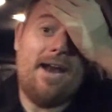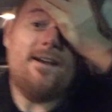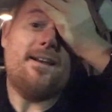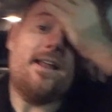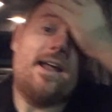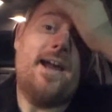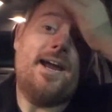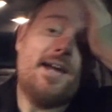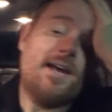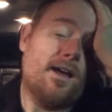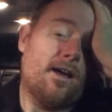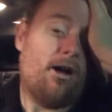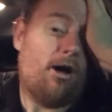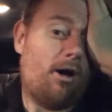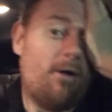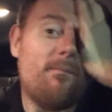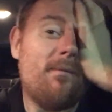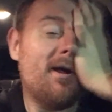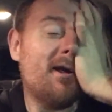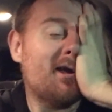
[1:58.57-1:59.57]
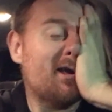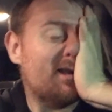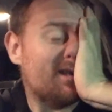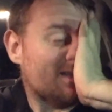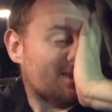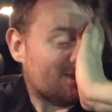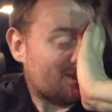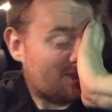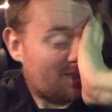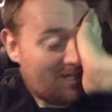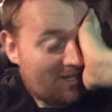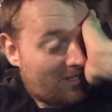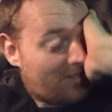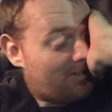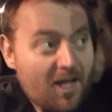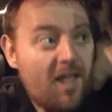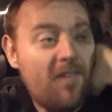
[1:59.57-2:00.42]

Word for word: And like, oh my goodness, like,